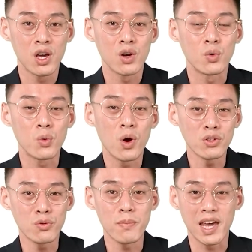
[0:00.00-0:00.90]
we want
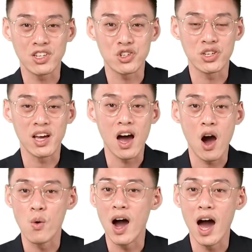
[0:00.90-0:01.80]
to make sure that
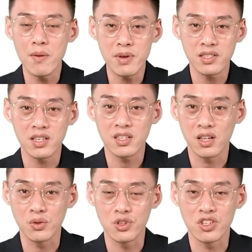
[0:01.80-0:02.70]
our IPC
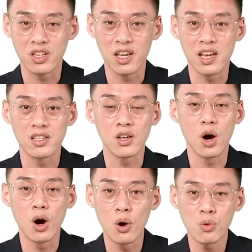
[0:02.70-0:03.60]
solution is
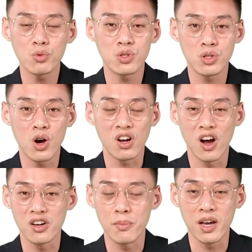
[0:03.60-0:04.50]
also
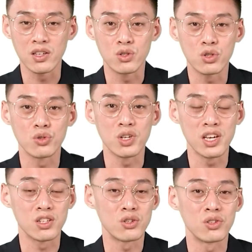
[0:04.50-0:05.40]
accommodated
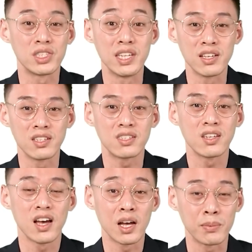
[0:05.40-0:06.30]
into this
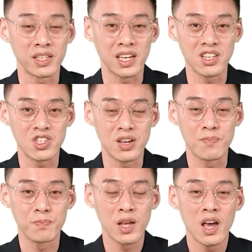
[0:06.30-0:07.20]
application.
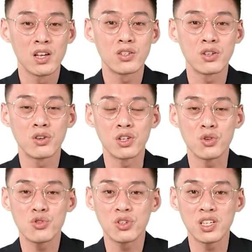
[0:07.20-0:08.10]
So
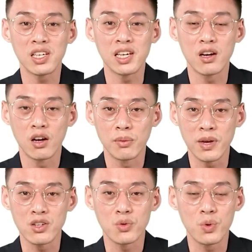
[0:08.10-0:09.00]
usually in
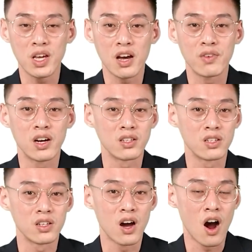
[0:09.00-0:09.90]
automation, we have
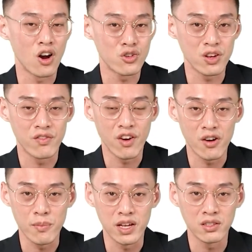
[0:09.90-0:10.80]
a harsh
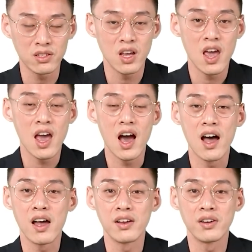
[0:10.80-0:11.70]
environment
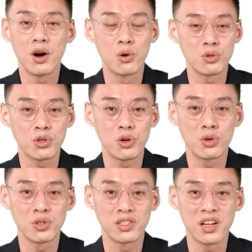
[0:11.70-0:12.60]
and
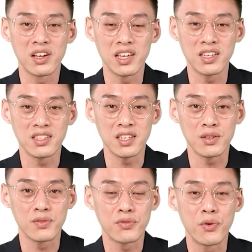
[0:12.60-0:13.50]
also not
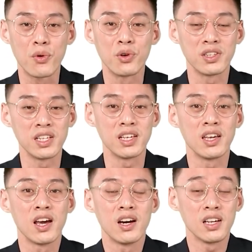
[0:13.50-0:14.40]
easy for the
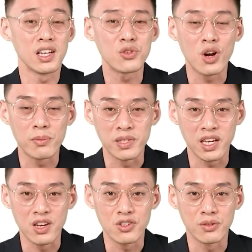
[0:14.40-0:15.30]
indoor
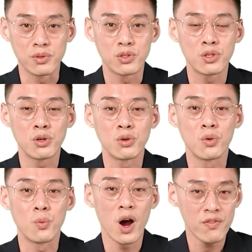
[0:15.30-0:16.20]
application. So
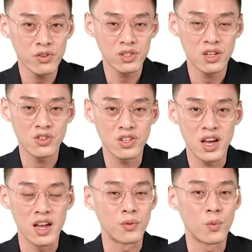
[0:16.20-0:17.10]
wide voltage
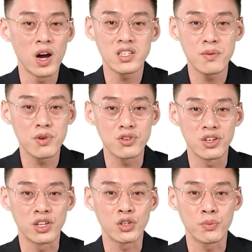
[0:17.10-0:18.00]
and wide
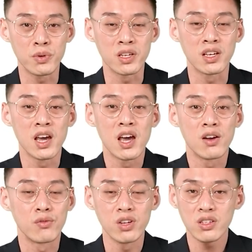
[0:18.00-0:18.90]
temperature could be
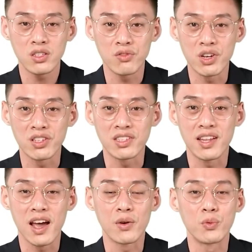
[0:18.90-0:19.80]
really serious
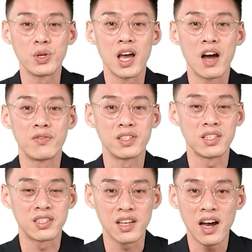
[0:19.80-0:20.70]
that we have
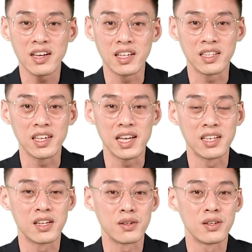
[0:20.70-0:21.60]
designing in
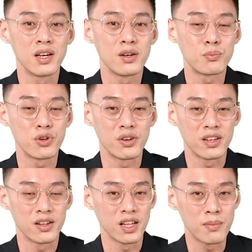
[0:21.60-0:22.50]
the
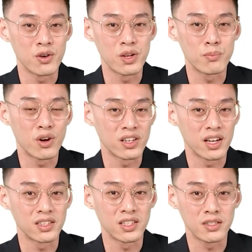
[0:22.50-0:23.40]
preliminary
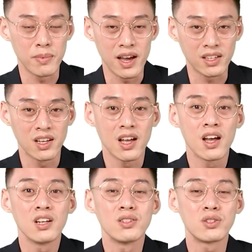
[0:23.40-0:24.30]
product spec.
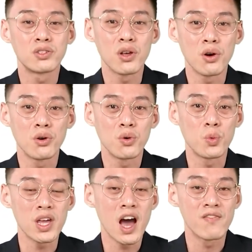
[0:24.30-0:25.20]
So
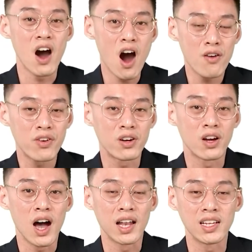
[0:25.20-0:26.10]
we have offered
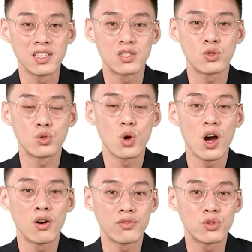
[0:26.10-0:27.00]
at least
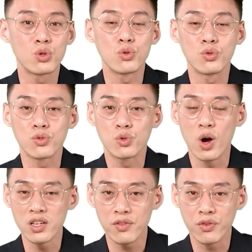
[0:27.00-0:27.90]
12 to
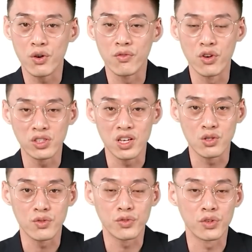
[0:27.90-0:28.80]
24
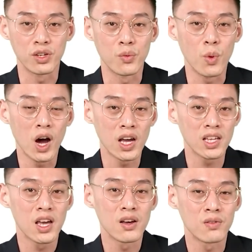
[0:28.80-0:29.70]
voltage for the wide
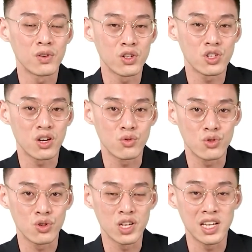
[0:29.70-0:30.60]
voltage
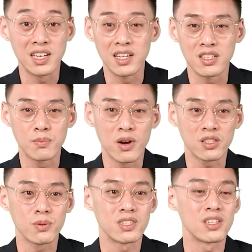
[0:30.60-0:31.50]
control in these
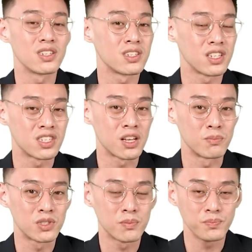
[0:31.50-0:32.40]
box PC
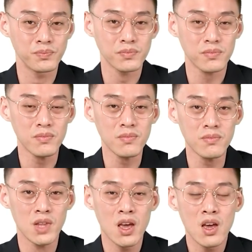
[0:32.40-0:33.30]
systems.
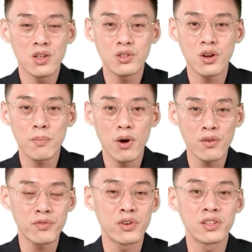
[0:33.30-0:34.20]
So
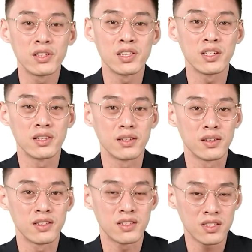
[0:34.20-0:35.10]
apart from the
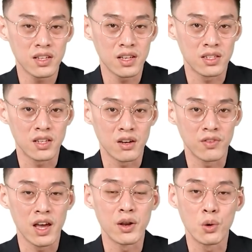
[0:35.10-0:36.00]
system itself
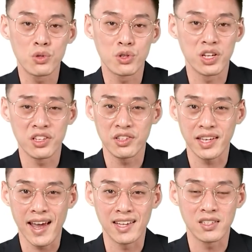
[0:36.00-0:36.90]
and also the
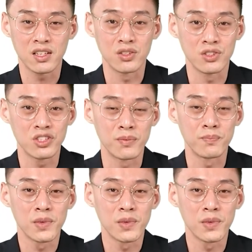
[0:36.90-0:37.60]
EtherCAT solution,